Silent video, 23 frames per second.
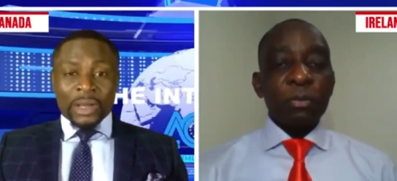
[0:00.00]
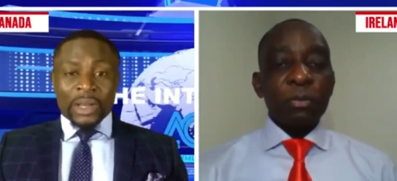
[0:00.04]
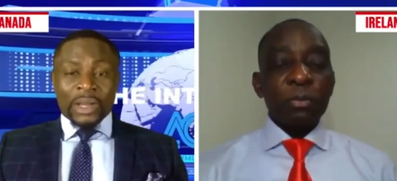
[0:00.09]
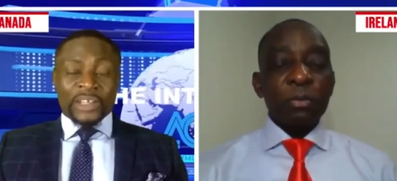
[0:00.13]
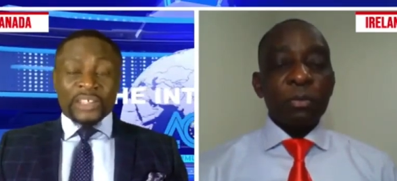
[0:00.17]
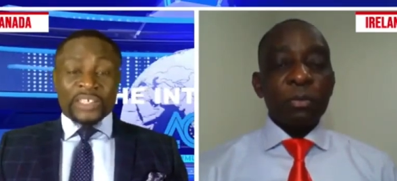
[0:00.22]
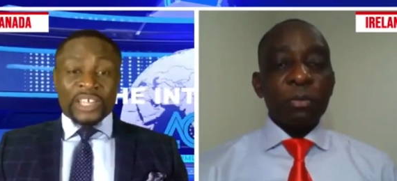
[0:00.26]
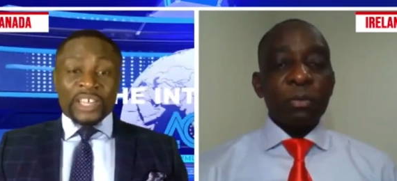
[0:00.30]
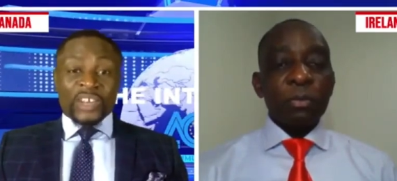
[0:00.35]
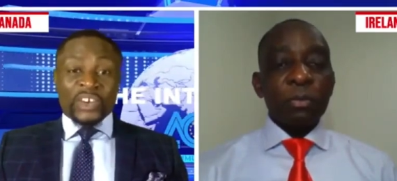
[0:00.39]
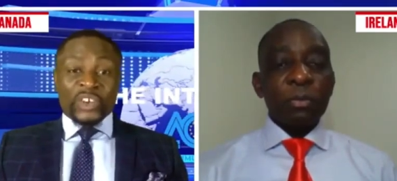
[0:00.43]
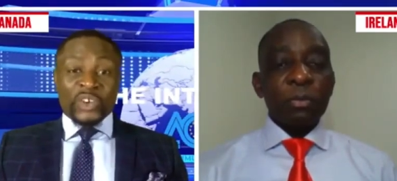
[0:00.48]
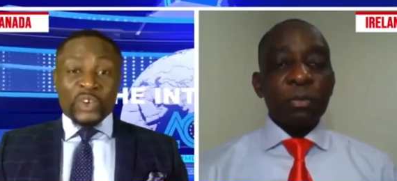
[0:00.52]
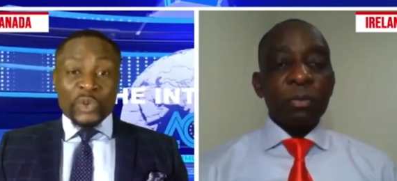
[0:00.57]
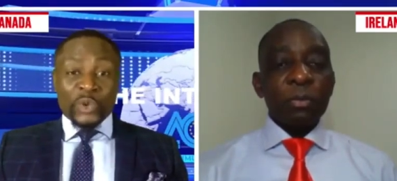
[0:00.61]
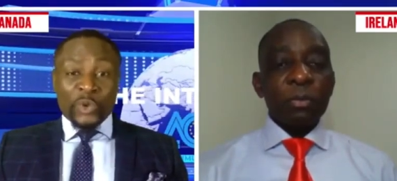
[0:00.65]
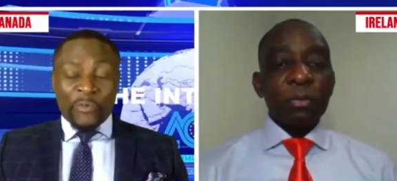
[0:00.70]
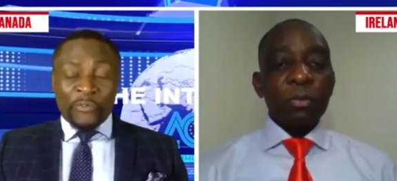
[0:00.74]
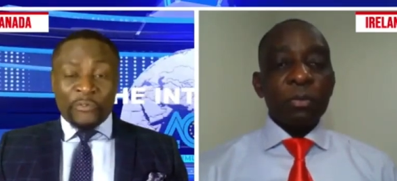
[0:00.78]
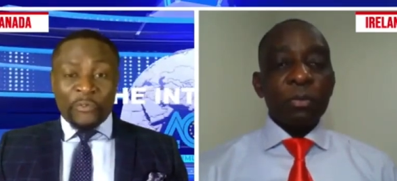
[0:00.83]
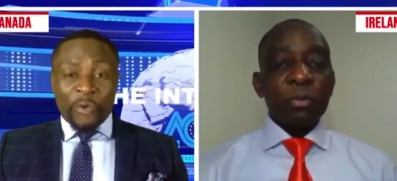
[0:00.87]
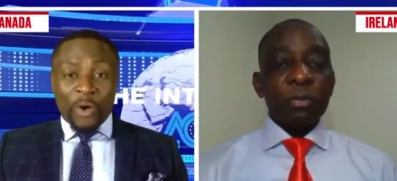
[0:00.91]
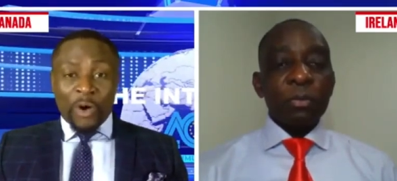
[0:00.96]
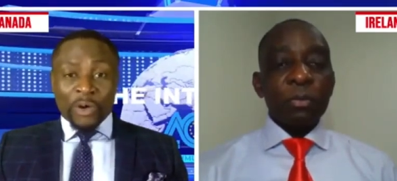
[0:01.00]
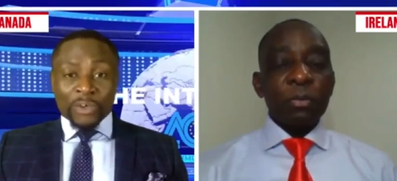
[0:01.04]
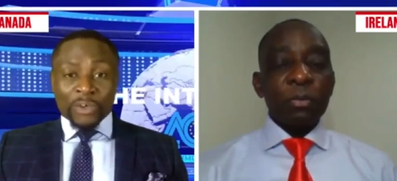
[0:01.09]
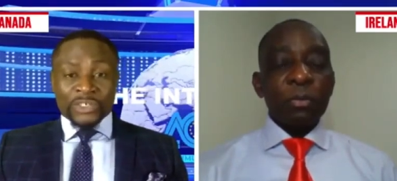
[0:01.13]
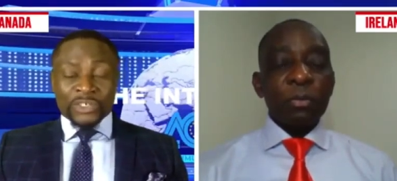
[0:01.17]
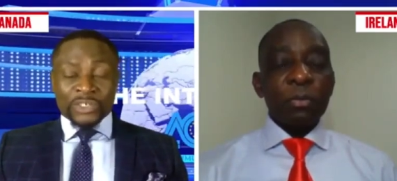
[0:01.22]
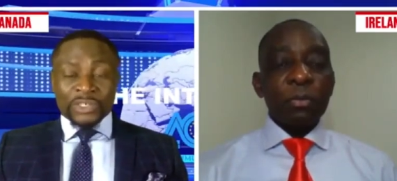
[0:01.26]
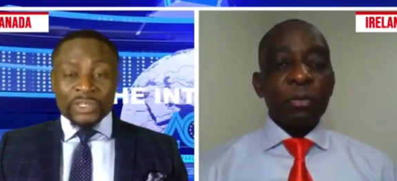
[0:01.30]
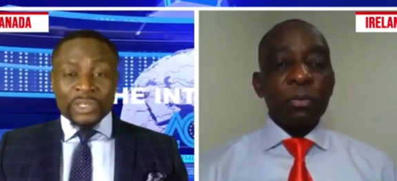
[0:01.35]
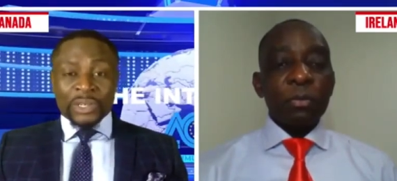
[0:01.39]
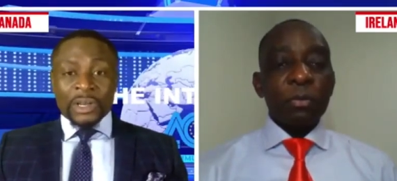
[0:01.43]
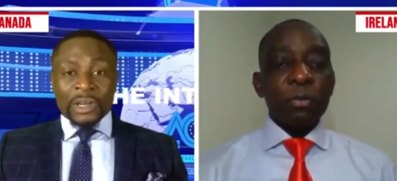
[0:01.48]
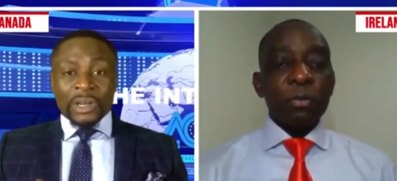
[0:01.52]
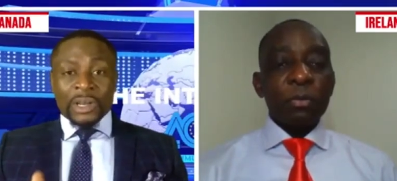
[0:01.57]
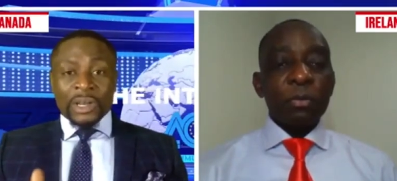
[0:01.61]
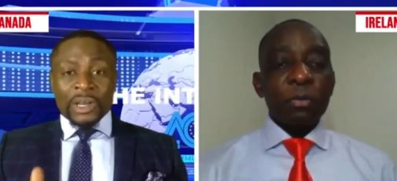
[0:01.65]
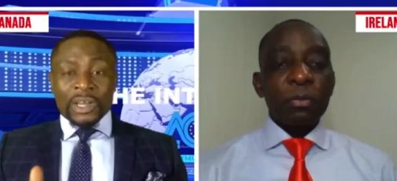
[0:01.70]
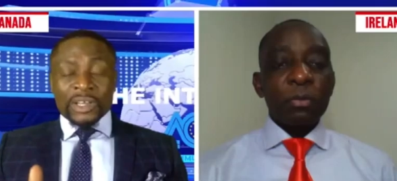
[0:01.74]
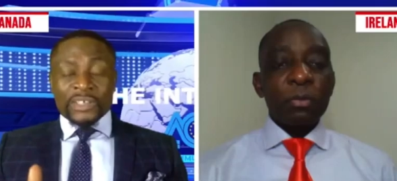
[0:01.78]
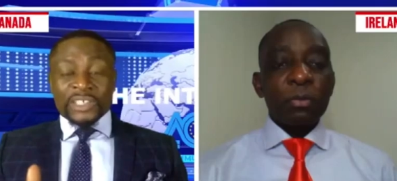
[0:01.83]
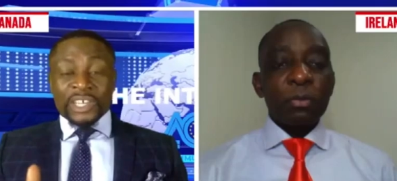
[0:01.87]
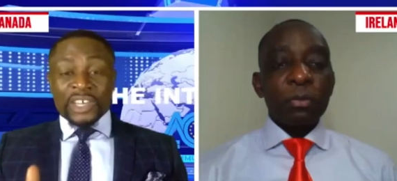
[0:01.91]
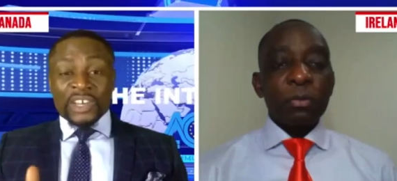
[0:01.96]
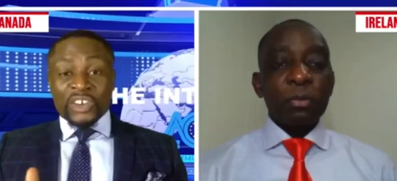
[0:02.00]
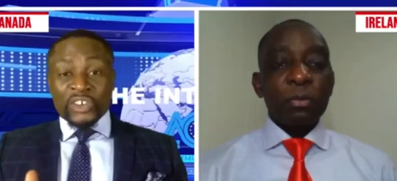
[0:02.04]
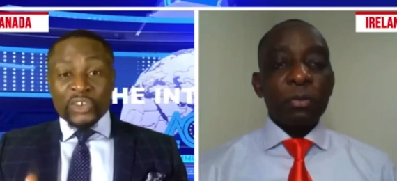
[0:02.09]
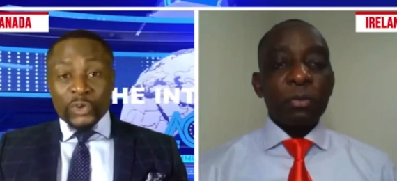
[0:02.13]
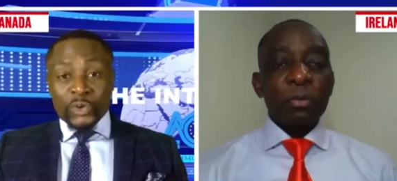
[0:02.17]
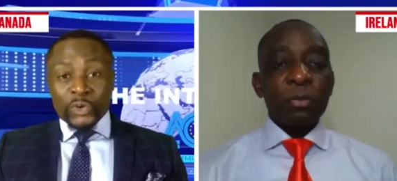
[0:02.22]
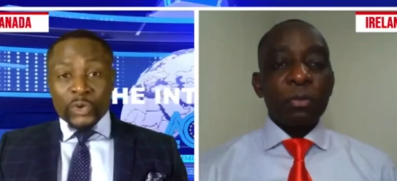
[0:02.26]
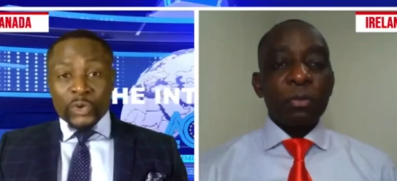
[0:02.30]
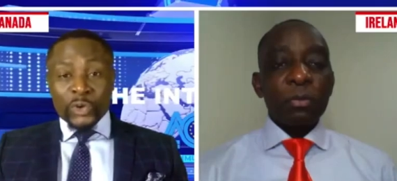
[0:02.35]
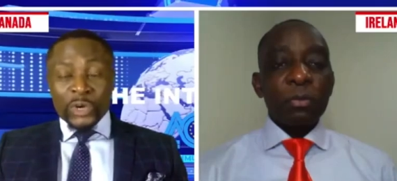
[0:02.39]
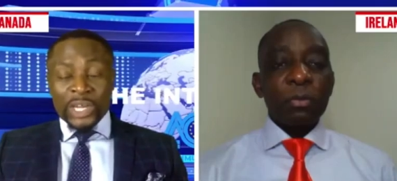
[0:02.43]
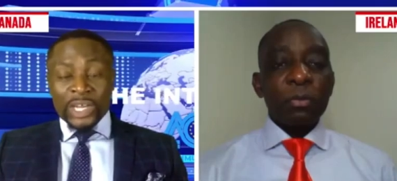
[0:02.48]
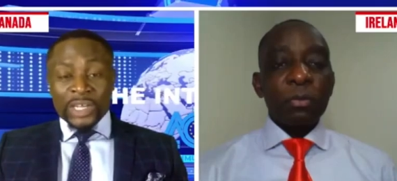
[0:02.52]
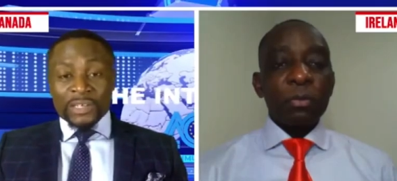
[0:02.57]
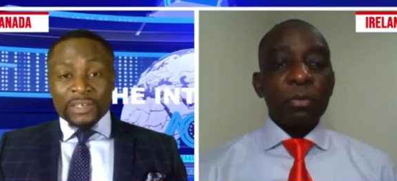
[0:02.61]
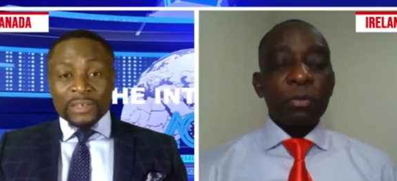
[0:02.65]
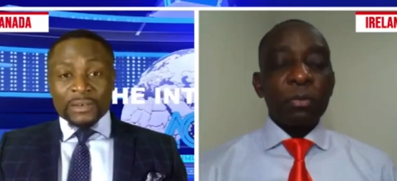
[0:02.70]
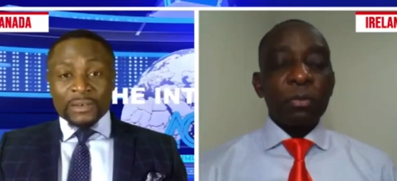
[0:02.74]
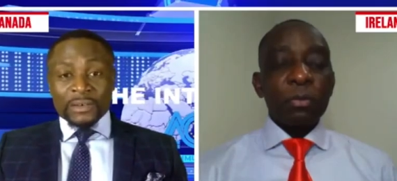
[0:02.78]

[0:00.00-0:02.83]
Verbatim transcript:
Speaker 1: It's a new force, it's a new unit,